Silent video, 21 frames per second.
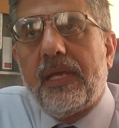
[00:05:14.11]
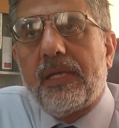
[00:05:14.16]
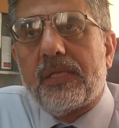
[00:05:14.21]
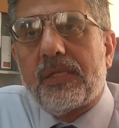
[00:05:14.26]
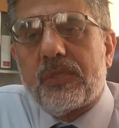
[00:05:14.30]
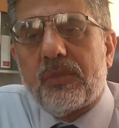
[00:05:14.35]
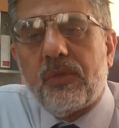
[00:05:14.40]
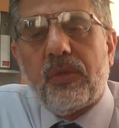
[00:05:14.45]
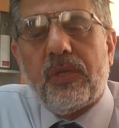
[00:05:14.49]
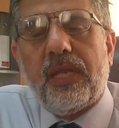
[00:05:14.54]

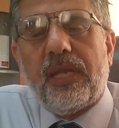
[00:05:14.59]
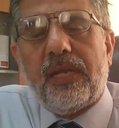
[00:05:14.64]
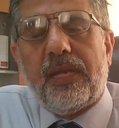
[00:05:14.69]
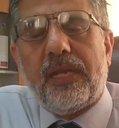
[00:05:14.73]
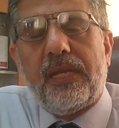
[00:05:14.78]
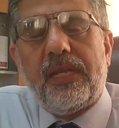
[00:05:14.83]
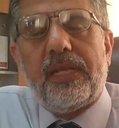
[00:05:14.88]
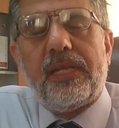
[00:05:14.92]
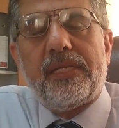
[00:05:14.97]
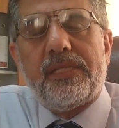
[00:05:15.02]
solar
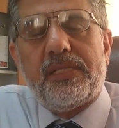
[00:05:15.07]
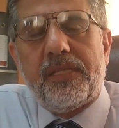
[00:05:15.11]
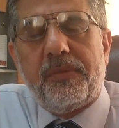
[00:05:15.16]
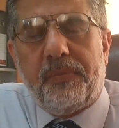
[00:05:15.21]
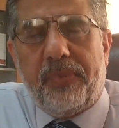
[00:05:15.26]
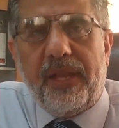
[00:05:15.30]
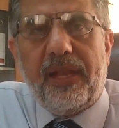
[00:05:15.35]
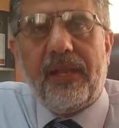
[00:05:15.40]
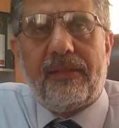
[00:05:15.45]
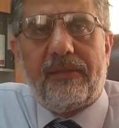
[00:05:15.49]
energy
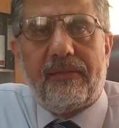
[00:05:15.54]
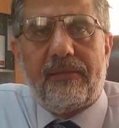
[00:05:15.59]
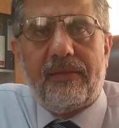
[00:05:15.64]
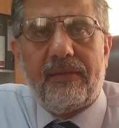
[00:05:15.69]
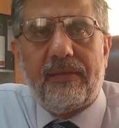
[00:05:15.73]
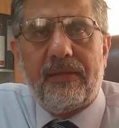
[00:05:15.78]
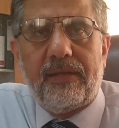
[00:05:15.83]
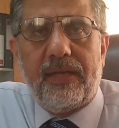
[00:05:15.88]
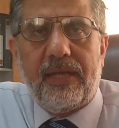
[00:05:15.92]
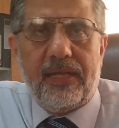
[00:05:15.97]
built
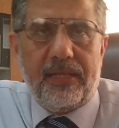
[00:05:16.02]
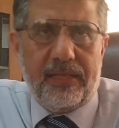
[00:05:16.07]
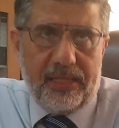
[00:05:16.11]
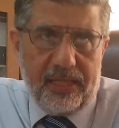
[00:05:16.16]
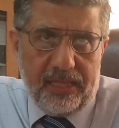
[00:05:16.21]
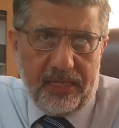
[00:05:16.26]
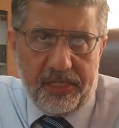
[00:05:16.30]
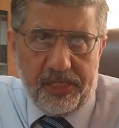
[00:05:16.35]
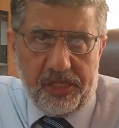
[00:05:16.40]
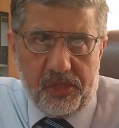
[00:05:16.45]
in
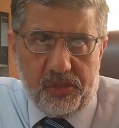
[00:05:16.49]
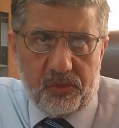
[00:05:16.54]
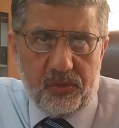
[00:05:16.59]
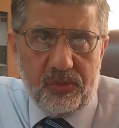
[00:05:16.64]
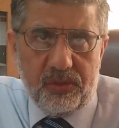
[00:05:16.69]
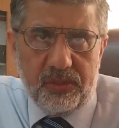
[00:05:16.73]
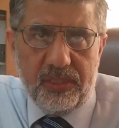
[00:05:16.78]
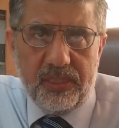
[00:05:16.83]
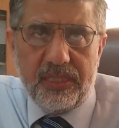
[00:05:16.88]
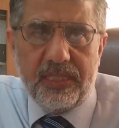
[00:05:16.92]
the region.
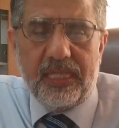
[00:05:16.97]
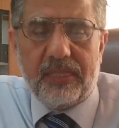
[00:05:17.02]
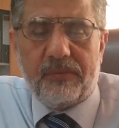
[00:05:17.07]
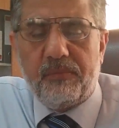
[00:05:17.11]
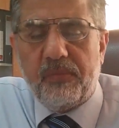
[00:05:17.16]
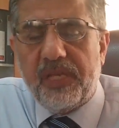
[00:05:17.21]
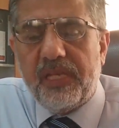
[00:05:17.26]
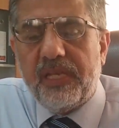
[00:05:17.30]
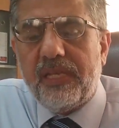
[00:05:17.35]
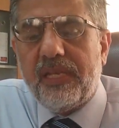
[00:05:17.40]

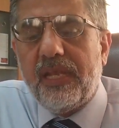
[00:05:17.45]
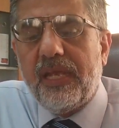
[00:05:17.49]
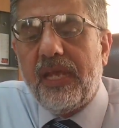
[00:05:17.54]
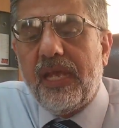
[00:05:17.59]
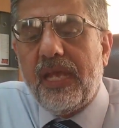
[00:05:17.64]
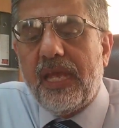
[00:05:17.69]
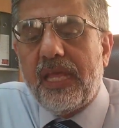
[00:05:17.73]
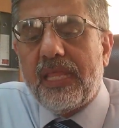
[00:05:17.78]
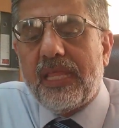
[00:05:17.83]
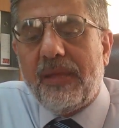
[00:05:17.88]
That means
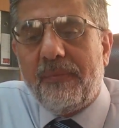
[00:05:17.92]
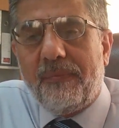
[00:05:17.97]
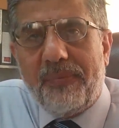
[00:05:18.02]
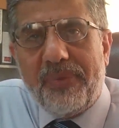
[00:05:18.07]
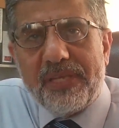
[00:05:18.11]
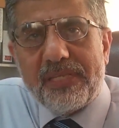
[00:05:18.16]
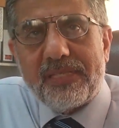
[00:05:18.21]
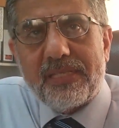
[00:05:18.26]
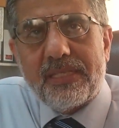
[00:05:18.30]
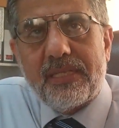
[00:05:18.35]
the
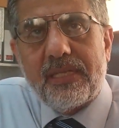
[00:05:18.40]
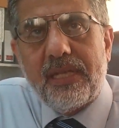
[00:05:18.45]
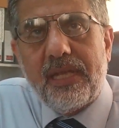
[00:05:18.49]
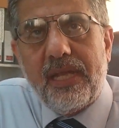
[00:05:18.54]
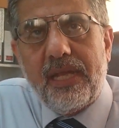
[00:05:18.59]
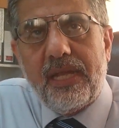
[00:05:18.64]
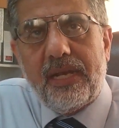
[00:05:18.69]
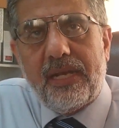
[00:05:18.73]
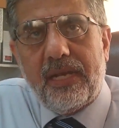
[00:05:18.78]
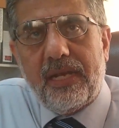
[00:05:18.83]
best
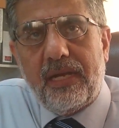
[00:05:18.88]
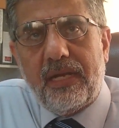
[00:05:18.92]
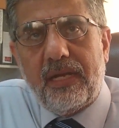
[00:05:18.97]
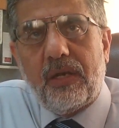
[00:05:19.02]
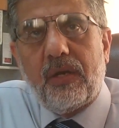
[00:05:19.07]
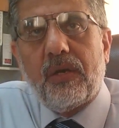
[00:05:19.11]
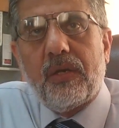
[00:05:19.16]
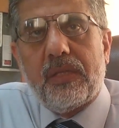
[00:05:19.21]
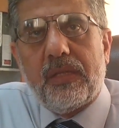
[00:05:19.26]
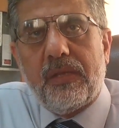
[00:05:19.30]
area,
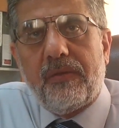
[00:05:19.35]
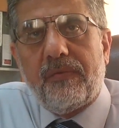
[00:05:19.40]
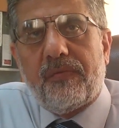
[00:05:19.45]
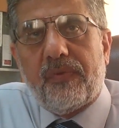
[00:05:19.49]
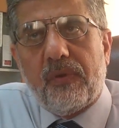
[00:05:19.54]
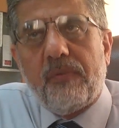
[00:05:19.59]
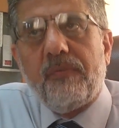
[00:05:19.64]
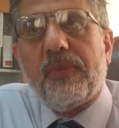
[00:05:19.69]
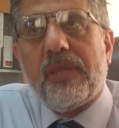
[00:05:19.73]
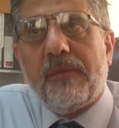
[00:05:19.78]

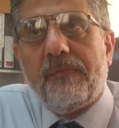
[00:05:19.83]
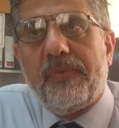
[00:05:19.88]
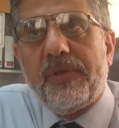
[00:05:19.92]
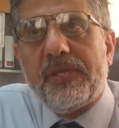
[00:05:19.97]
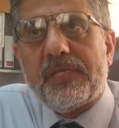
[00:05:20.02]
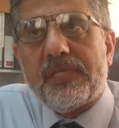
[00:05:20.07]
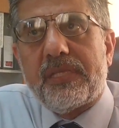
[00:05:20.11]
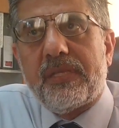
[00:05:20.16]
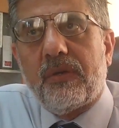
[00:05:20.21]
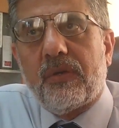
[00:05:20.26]
from the
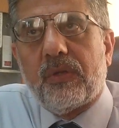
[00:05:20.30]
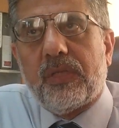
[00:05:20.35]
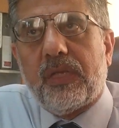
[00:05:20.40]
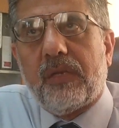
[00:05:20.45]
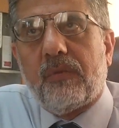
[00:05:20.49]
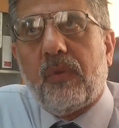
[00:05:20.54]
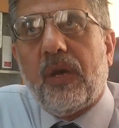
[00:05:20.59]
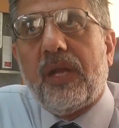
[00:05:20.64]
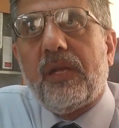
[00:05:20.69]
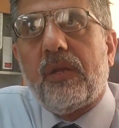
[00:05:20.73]
best,
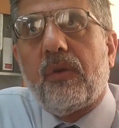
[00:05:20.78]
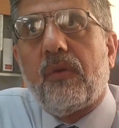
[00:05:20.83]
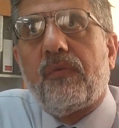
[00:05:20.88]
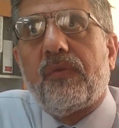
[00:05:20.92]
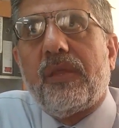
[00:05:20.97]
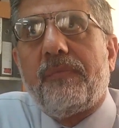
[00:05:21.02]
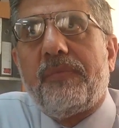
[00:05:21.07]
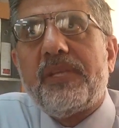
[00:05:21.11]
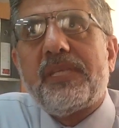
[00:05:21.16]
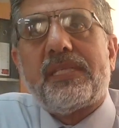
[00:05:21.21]
or one of
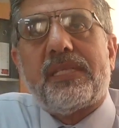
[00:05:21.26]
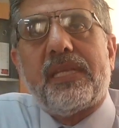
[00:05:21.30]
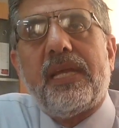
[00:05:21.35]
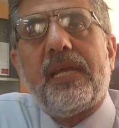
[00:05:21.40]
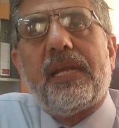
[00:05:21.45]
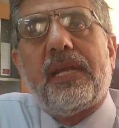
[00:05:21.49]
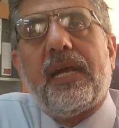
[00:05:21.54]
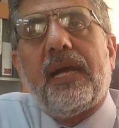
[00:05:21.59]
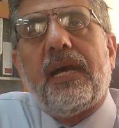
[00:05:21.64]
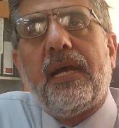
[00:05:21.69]
the best
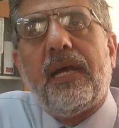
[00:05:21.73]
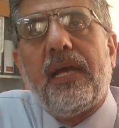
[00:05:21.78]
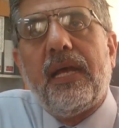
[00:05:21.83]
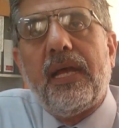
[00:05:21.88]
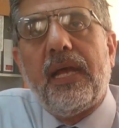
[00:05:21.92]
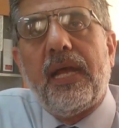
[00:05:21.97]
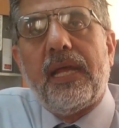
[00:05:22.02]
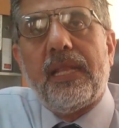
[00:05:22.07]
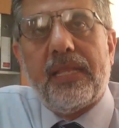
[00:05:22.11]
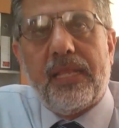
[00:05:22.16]
area
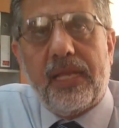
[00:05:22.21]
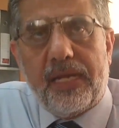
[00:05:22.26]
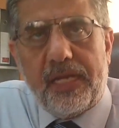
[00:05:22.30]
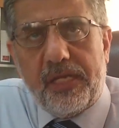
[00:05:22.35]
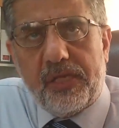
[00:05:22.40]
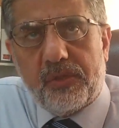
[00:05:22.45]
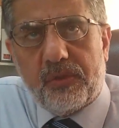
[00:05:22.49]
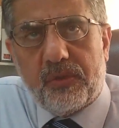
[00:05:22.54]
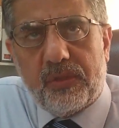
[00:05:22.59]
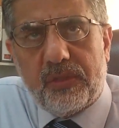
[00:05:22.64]
in the
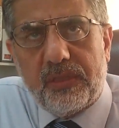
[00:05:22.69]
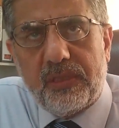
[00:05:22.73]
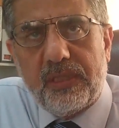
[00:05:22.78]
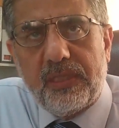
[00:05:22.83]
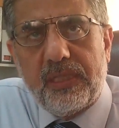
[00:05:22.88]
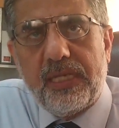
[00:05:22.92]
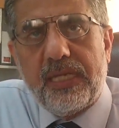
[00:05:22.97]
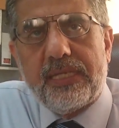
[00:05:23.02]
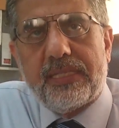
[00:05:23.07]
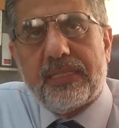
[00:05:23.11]
region
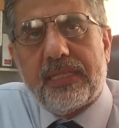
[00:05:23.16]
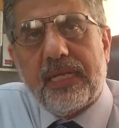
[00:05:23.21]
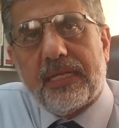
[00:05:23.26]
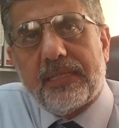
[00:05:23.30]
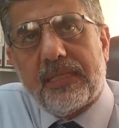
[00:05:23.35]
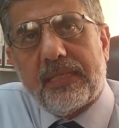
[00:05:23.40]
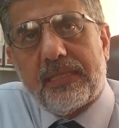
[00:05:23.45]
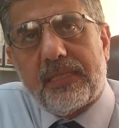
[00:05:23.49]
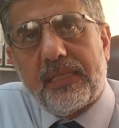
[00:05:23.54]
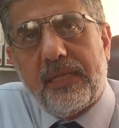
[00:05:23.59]
is
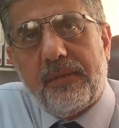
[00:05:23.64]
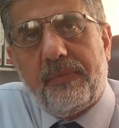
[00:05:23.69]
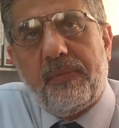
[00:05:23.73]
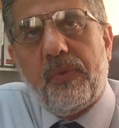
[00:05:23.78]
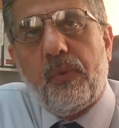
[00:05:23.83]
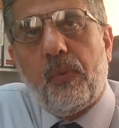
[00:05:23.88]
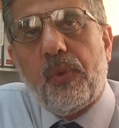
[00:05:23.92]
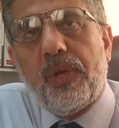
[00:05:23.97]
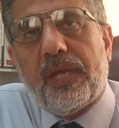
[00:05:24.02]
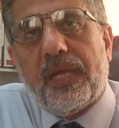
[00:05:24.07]
Gaza Strip.
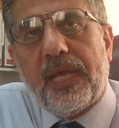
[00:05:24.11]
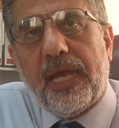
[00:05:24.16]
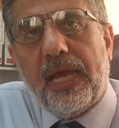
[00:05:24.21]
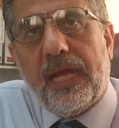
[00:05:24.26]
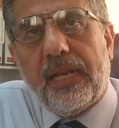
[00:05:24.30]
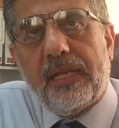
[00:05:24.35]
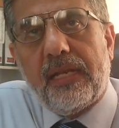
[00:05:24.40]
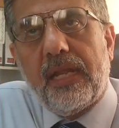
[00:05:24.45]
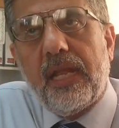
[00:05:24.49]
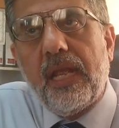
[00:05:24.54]
We
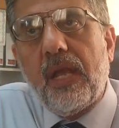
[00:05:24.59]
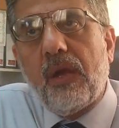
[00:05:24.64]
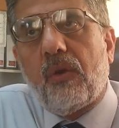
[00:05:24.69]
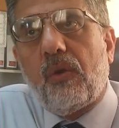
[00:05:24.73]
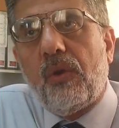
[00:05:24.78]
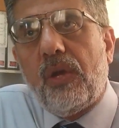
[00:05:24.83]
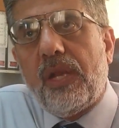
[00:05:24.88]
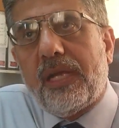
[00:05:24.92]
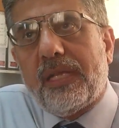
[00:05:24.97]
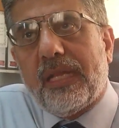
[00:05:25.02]
can
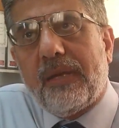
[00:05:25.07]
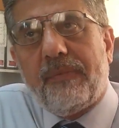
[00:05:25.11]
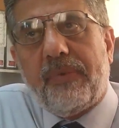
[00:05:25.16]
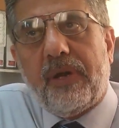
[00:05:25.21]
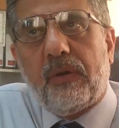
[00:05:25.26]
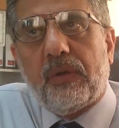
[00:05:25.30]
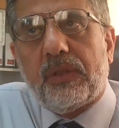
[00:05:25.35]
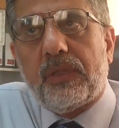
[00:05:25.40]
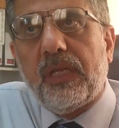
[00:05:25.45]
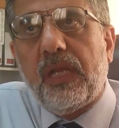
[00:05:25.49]
collect
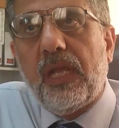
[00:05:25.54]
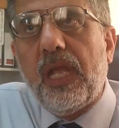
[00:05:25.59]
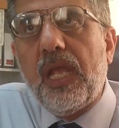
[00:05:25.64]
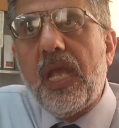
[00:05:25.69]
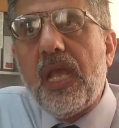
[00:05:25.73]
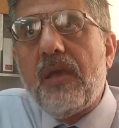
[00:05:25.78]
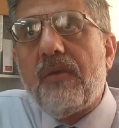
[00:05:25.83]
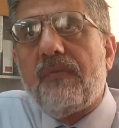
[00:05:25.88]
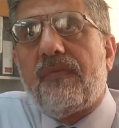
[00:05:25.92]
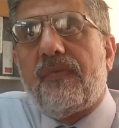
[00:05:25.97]
about
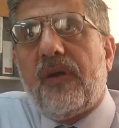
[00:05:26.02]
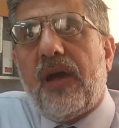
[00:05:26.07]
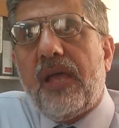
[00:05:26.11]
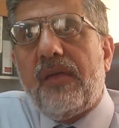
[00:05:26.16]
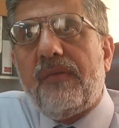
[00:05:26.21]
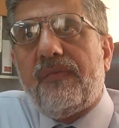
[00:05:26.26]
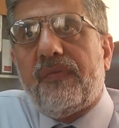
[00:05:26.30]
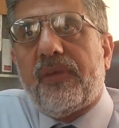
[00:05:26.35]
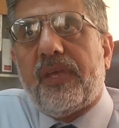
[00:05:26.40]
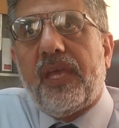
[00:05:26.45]

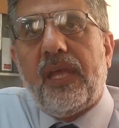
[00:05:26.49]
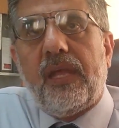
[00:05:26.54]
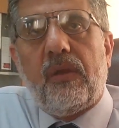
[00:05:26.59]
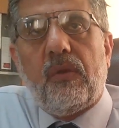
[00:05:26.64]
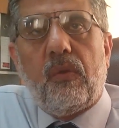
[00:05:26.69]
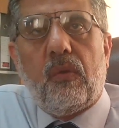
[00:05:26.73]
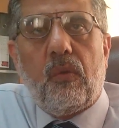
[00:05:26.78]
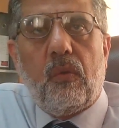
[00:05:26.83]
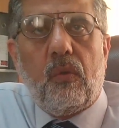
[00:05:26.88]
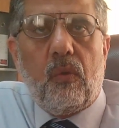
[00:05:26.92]
5
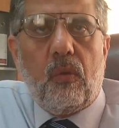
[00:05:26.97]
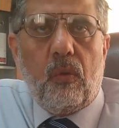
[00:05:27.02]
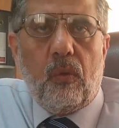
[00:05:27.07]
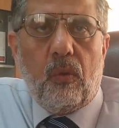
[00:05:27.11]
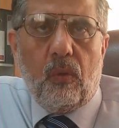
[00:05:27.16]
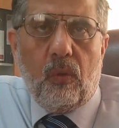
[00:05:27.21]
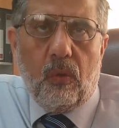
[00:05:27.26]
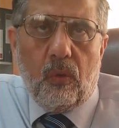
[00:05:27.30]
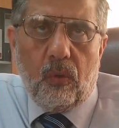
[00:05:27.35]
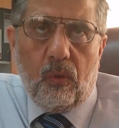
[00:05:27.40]

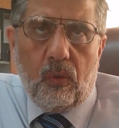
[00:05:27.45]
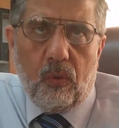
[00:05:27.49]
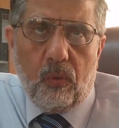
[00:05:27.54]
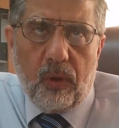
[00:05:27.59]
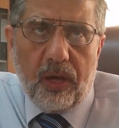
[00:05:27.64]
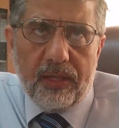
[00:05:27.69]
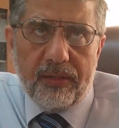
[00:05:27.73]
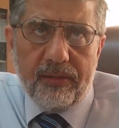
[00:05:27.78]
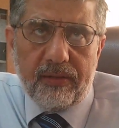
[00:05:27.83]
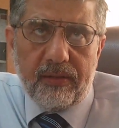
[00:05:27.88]

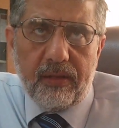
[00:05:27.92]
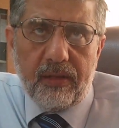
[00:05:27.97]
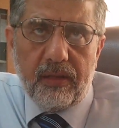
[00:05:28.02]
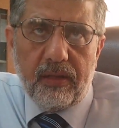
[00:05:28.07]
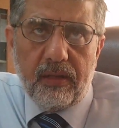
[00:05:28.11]
kilowatt